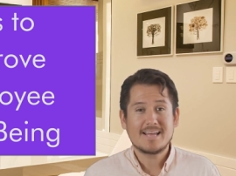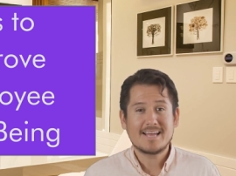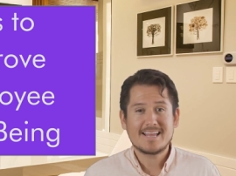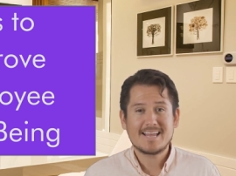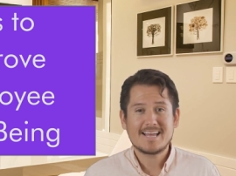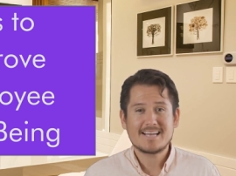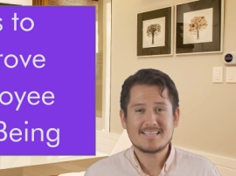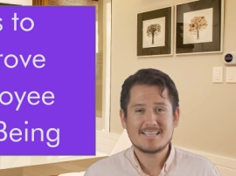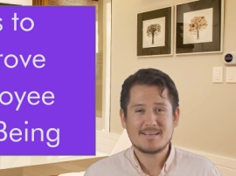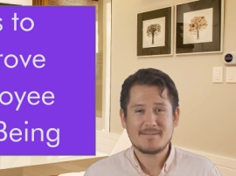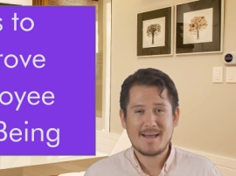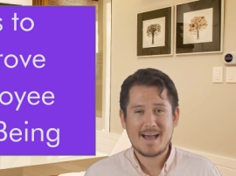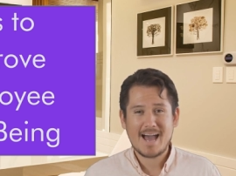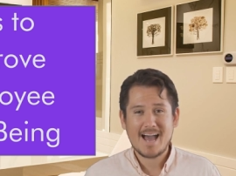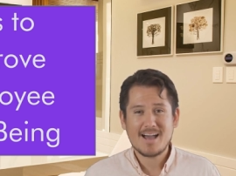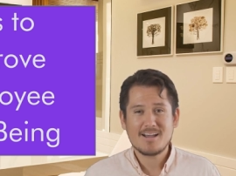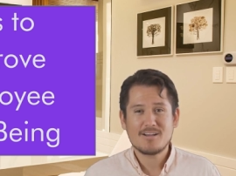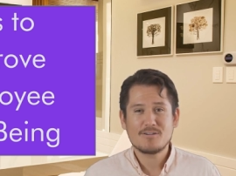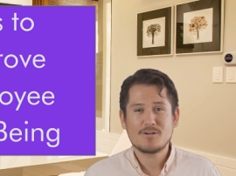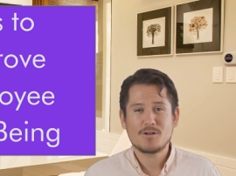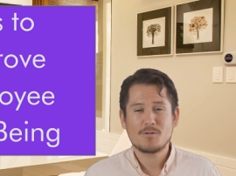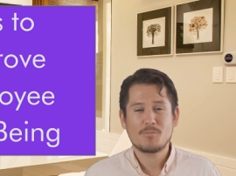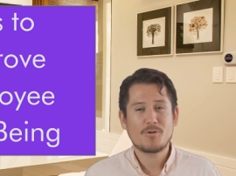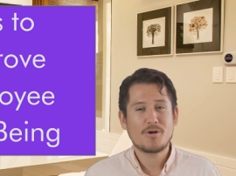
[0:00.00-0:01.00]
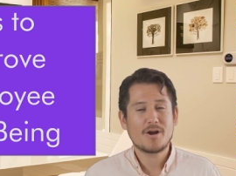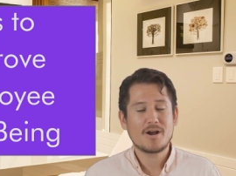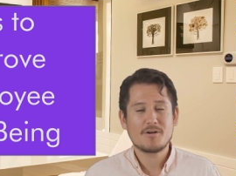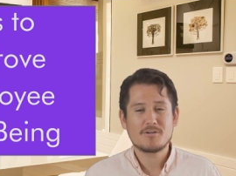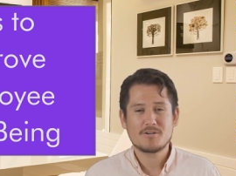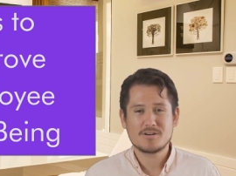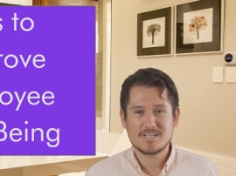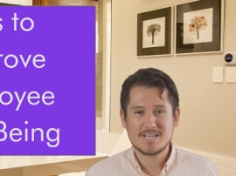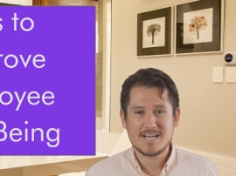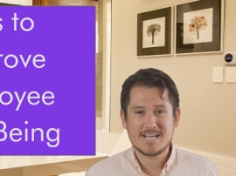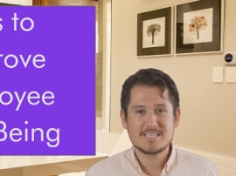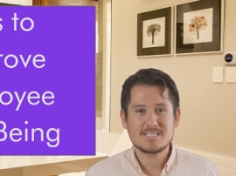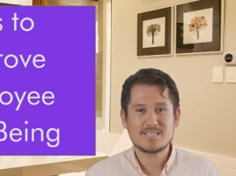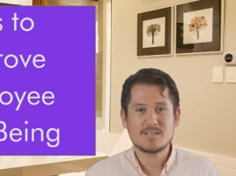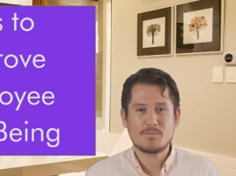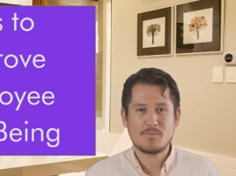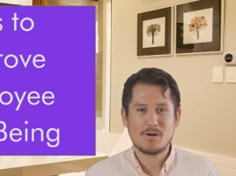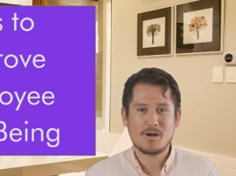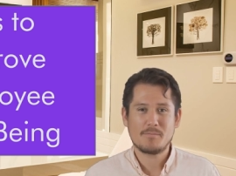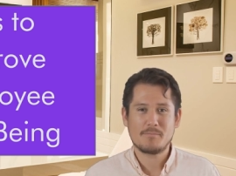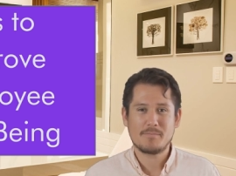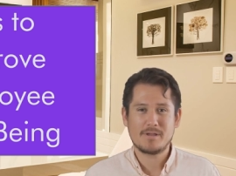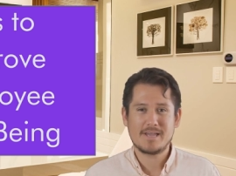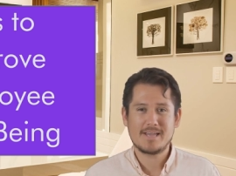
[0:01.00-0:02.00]
That's the power of prioritizing
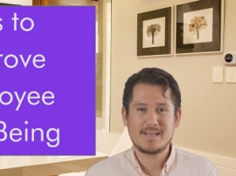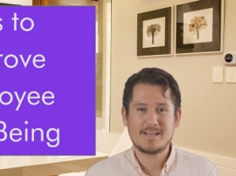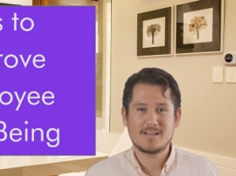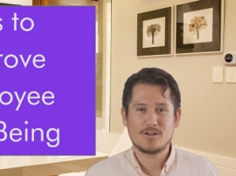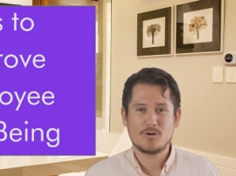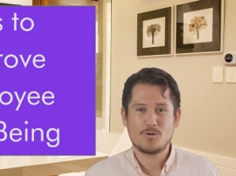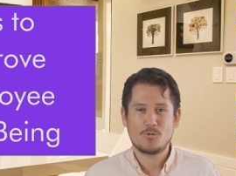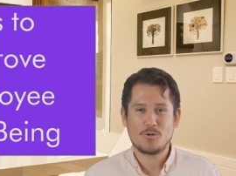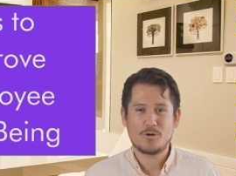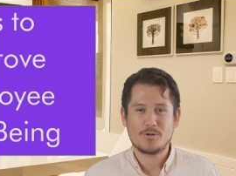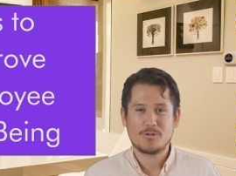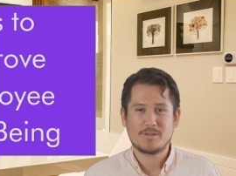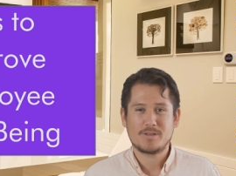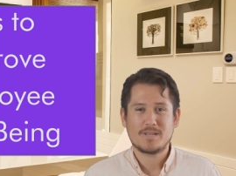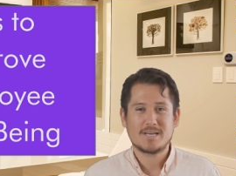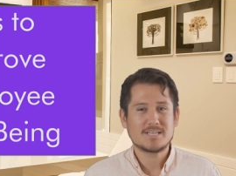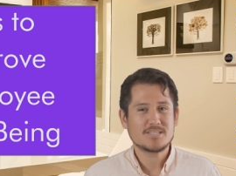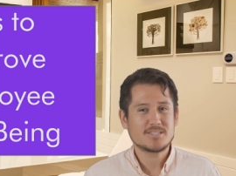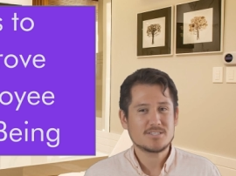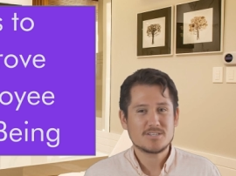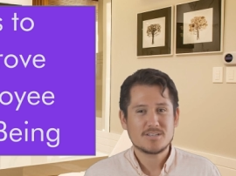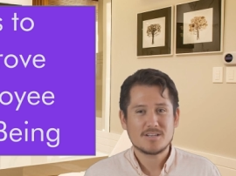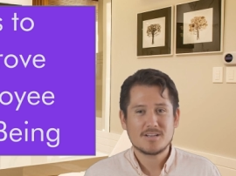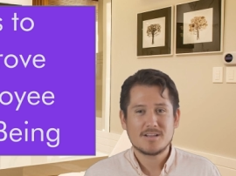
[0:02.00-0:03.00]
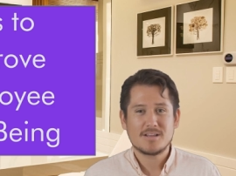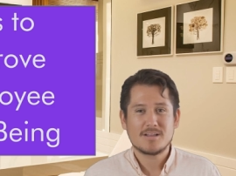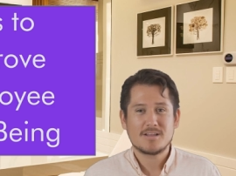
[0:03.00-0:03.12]
well being in the workplace.